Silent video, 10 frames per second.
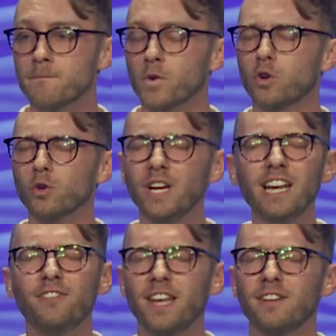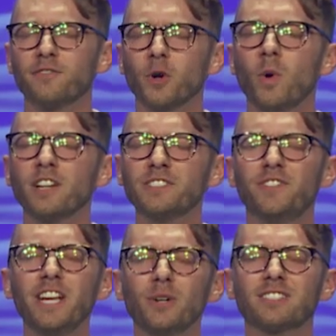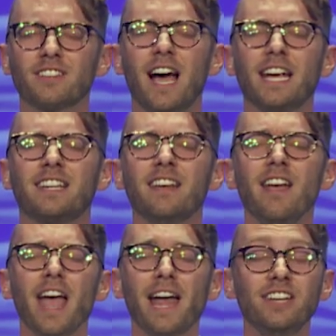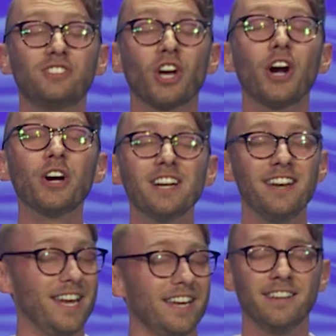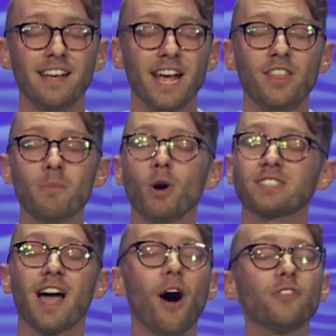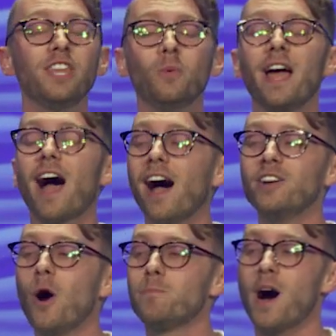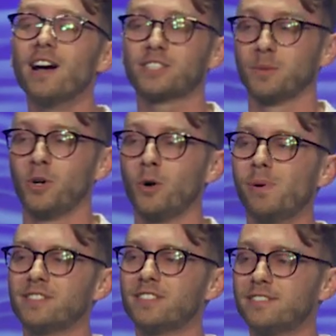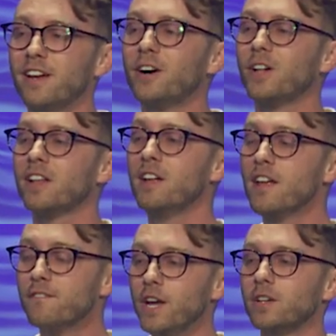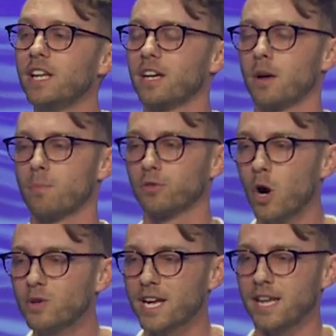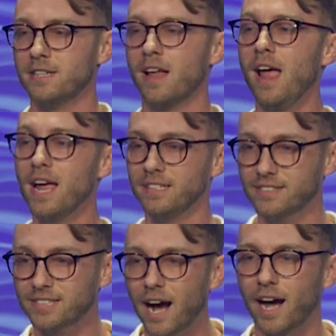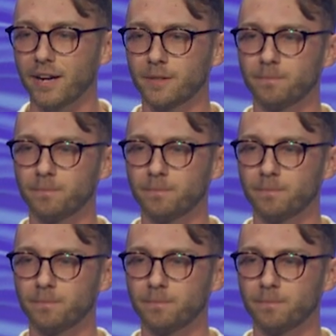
Grieving for what feels like an eternity in the most healthy way I know possible, but still feeling broken inside.